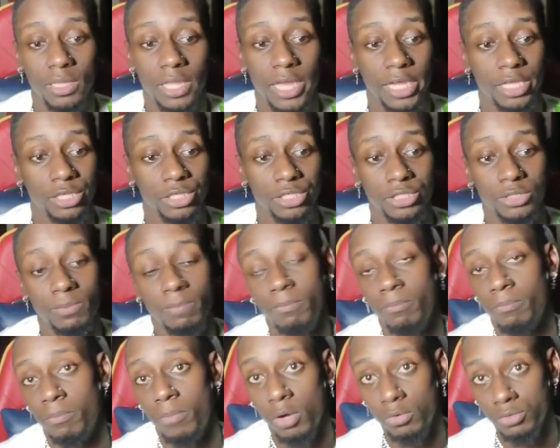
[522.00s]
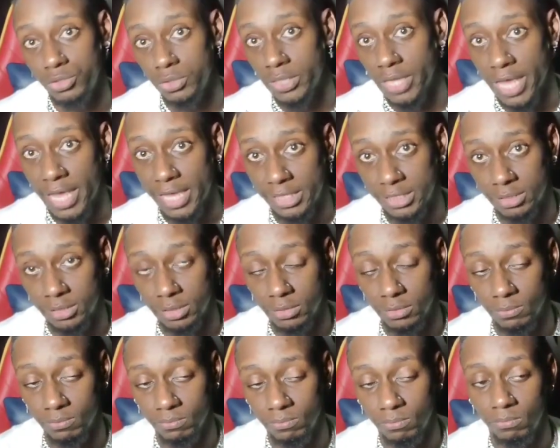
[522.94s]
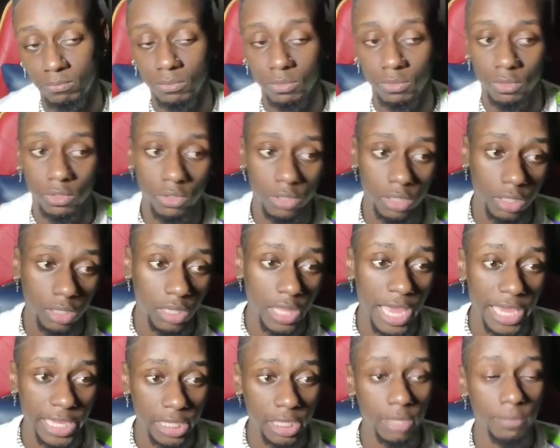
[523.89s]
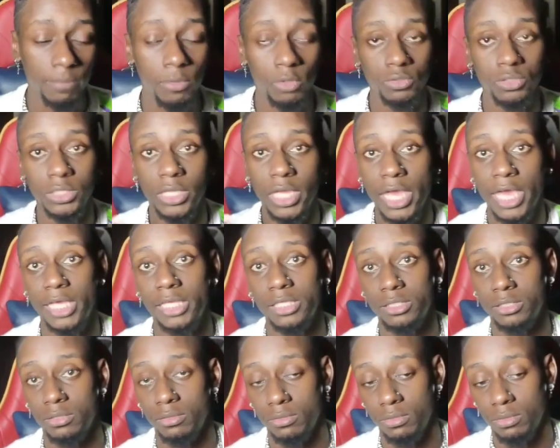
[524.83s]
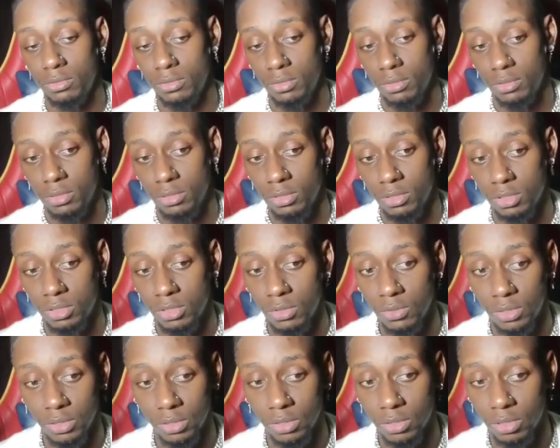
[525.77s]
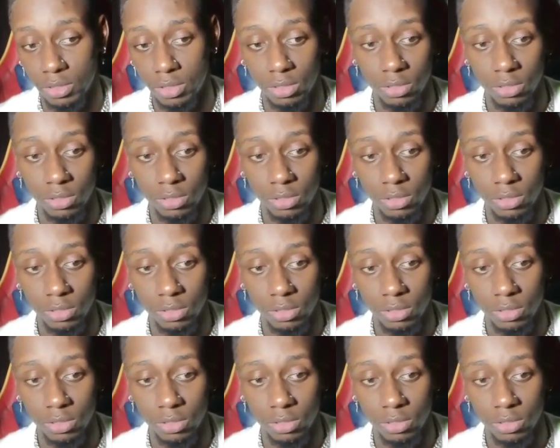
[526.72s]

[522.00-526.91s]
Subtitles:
Because most of you guys gonna like it. Most of you guys gonna